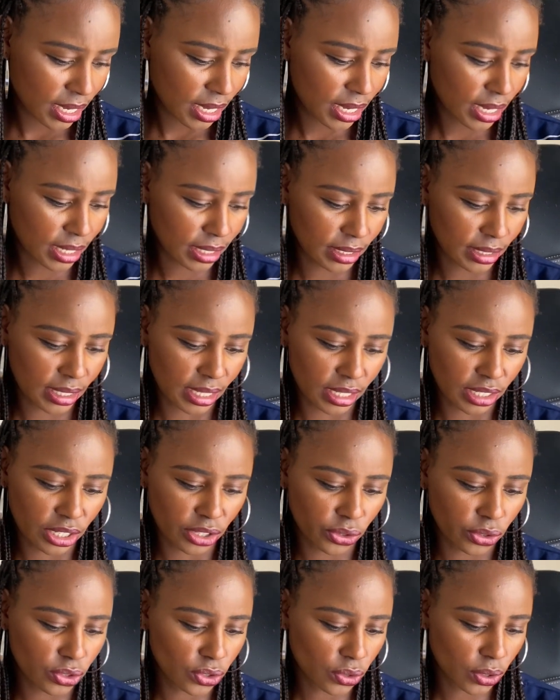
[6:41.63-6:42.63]
And then they
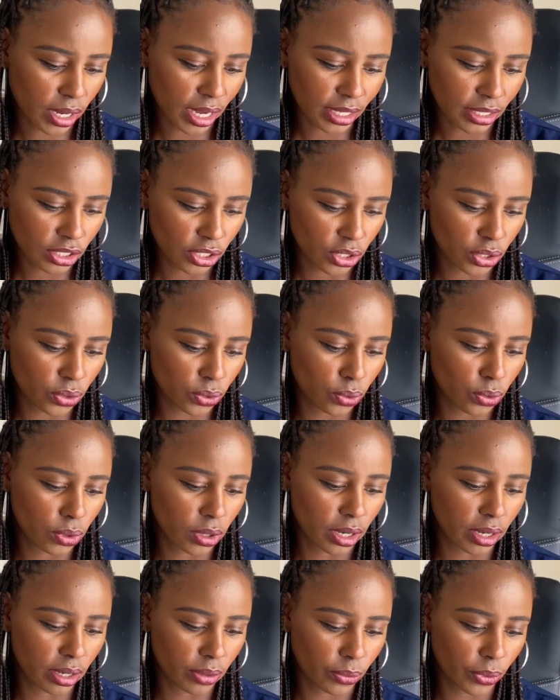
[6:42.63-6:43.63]
also ask you
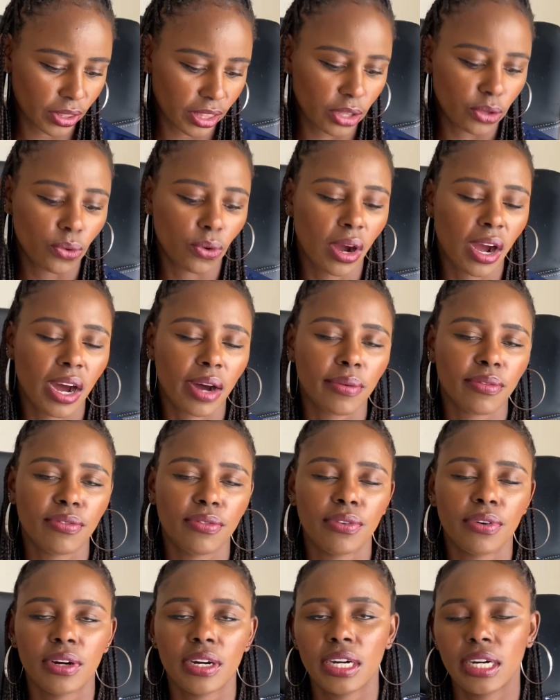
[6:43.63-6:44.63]
whether you have
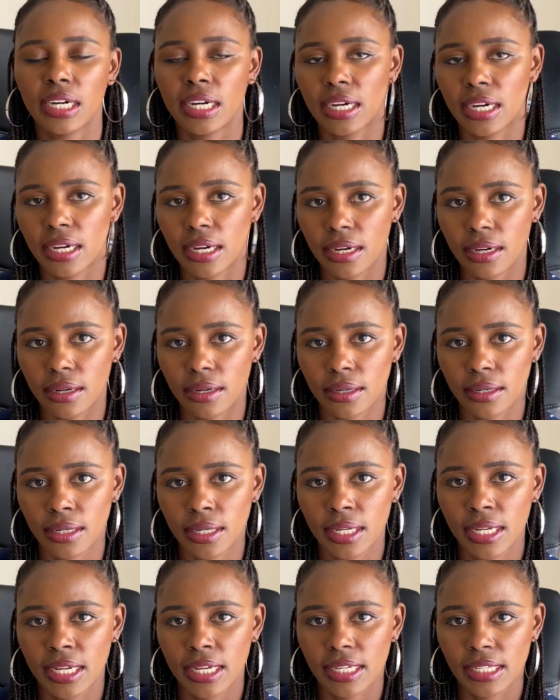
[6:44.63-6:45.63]
a
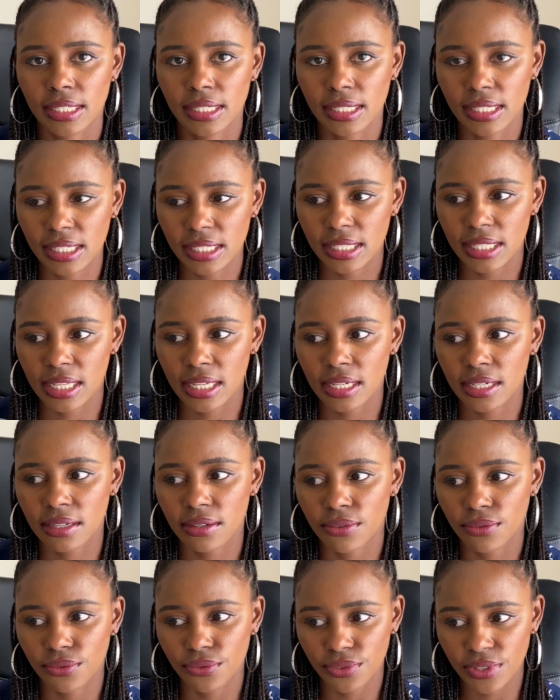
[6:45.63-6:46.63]
recent
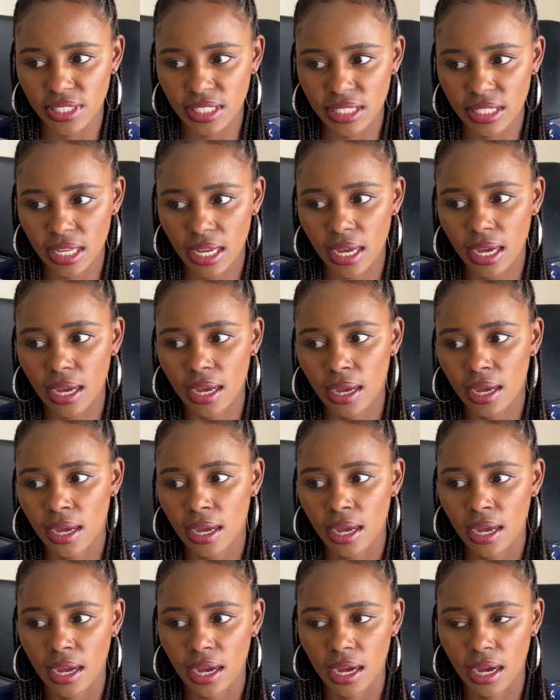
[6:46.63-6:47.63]
visa,
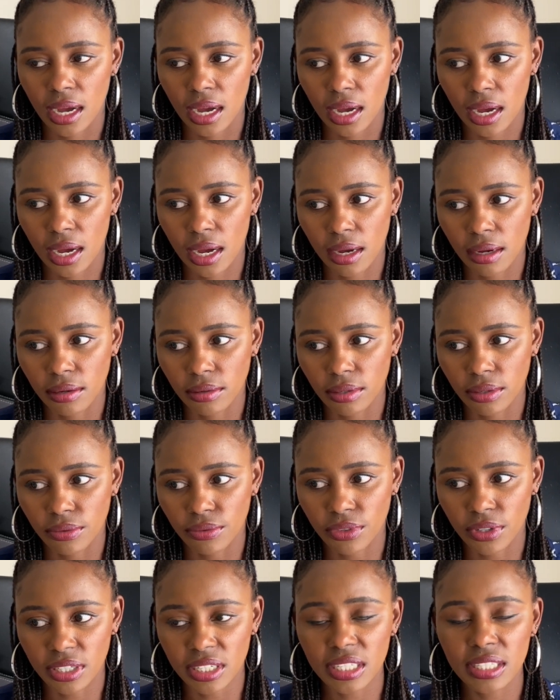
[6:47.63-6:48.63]

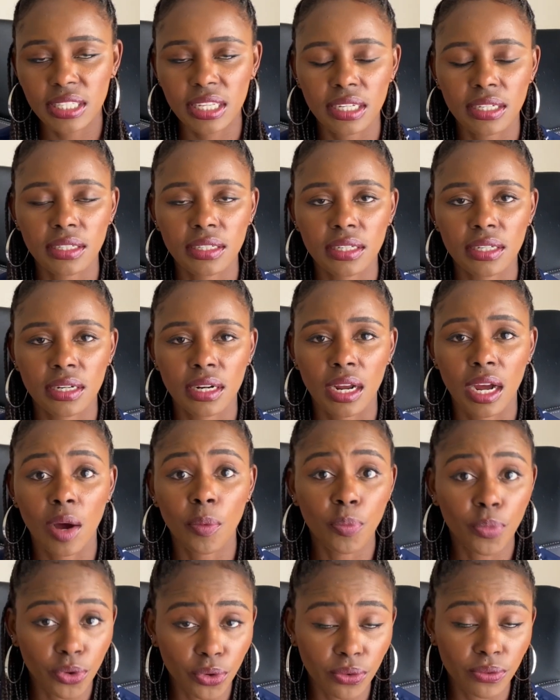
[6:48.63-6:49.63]
recent
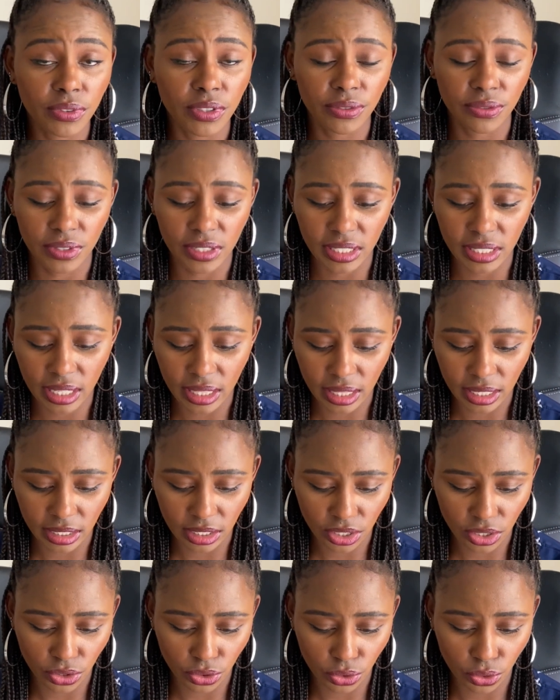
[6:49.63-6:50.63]
approved visa
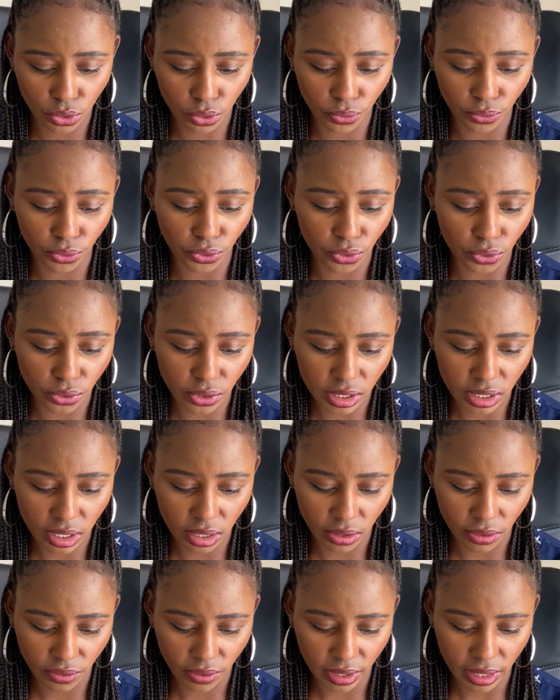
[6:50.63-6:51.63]
that you've used
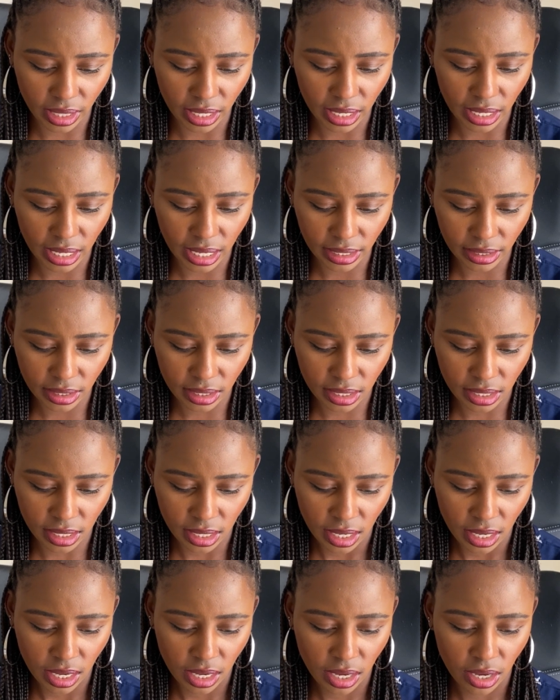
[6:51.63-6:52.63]
over the last
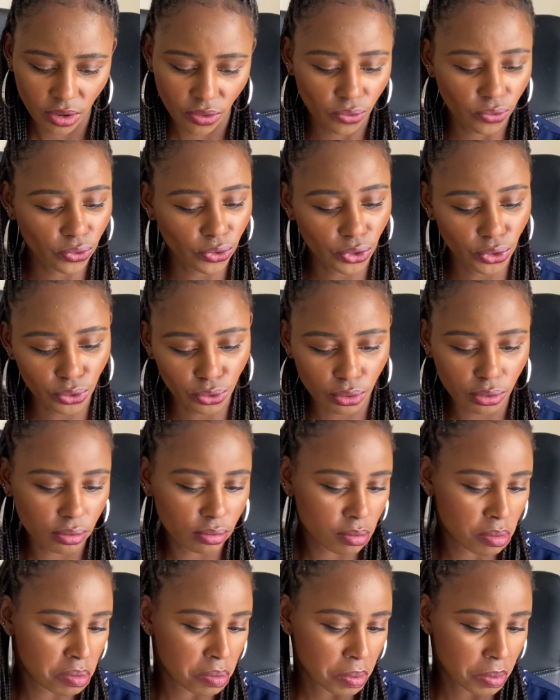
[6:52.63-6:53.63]

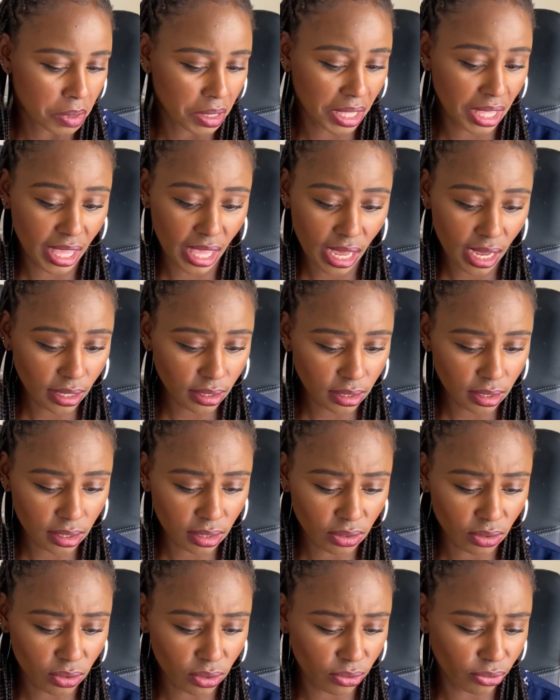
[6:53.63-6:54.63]
few years
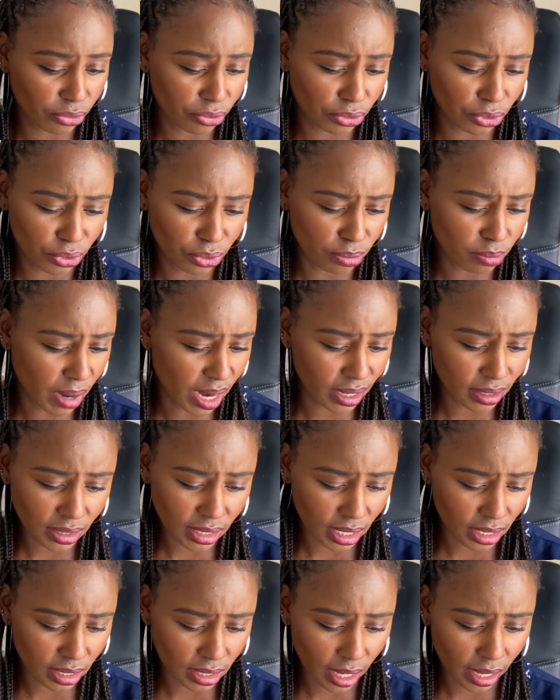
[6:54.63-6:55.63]
or few months,
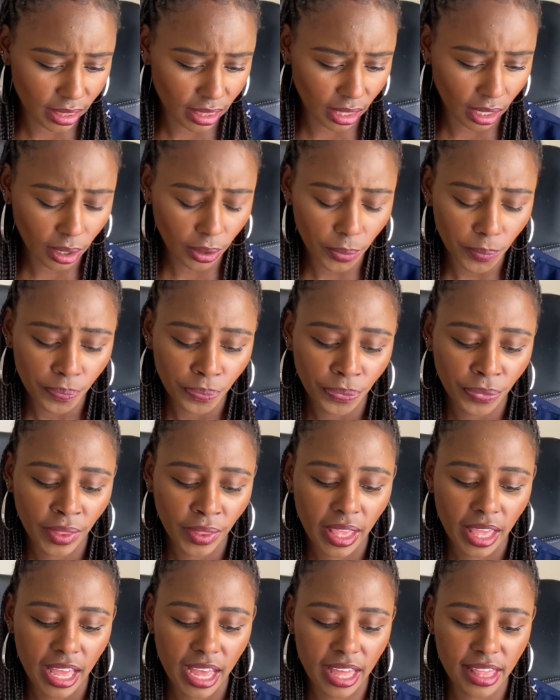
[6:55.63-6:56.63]
I think.
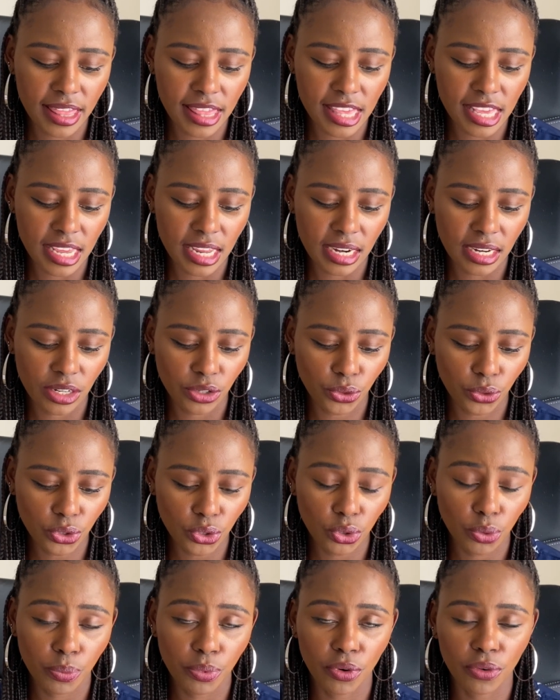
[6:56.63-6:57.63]
And then you
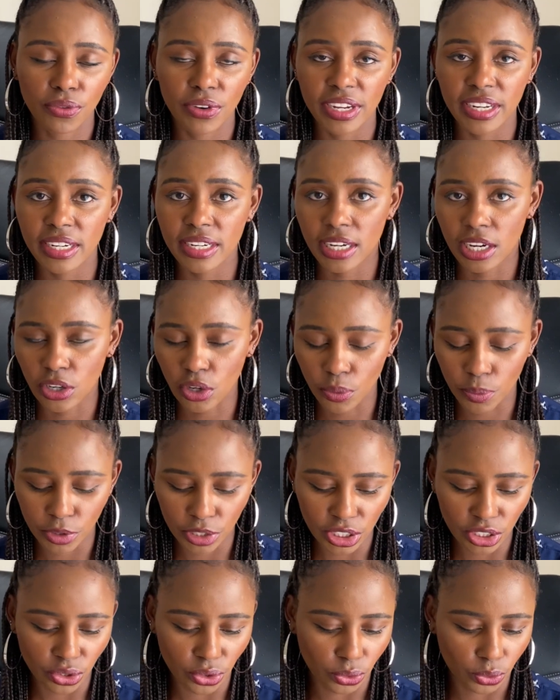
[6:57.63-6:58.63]
also provide
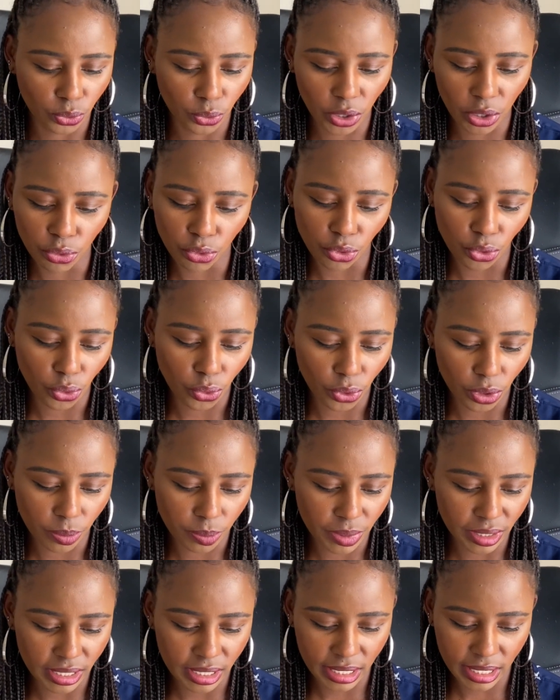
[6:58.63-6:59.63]
accommodation where you will
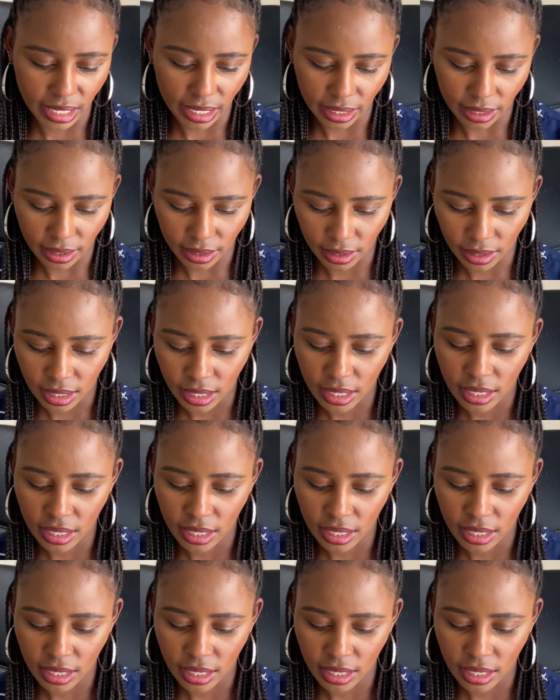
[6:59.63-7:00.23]
be staying.